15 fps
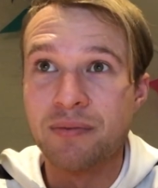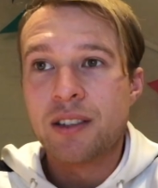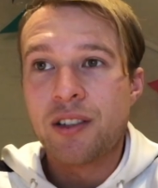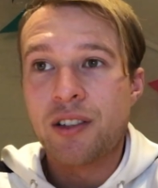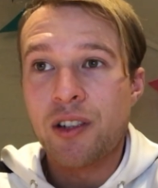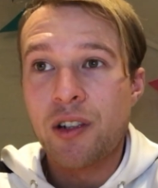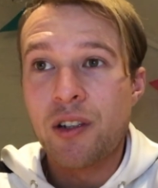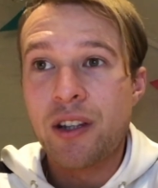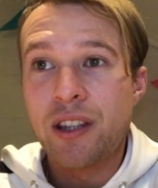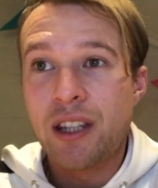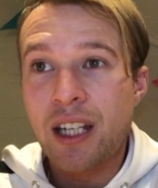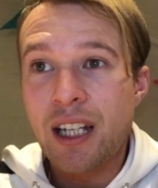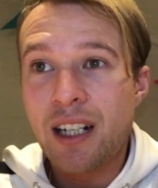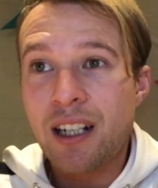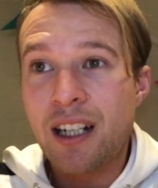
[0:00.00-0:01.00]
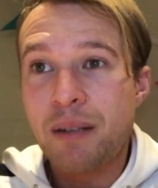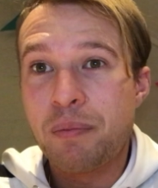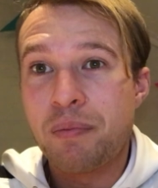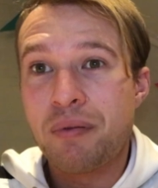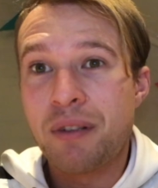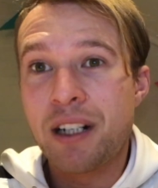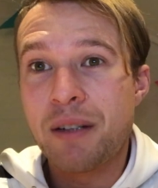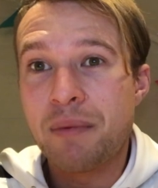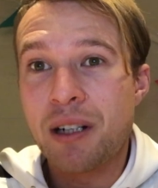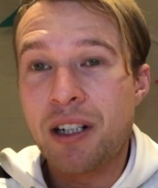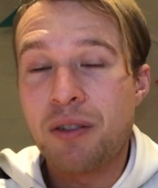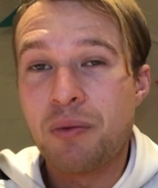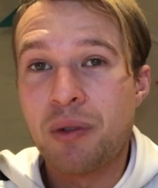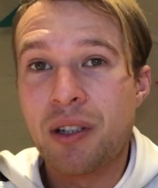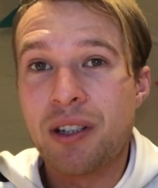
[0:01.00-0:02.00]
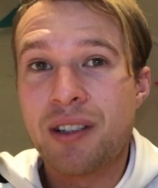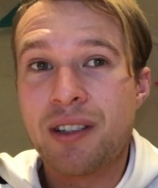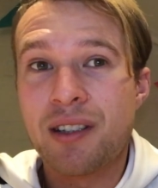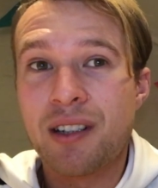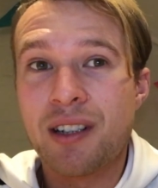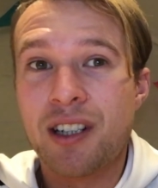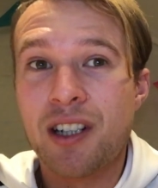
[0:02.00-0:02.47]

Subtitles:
So then I pretty much was